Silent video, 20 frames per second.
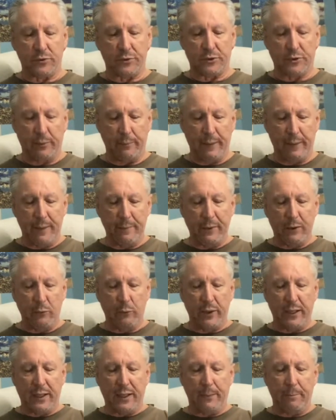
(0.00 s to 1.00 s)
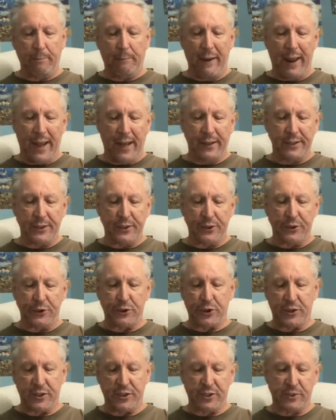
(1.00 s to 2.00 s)
so maybe we can
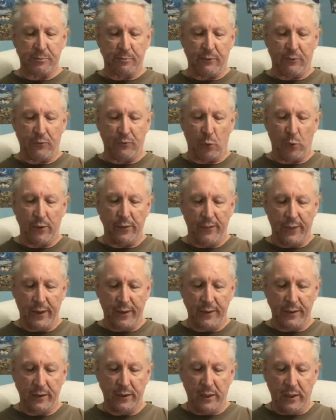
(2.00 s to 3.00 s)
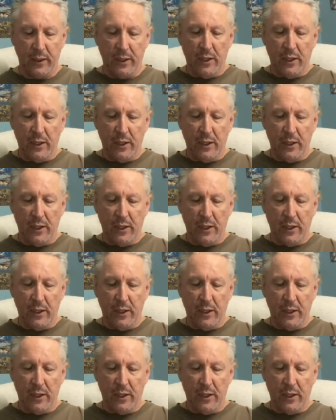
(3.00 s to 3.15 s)
bandage this before then.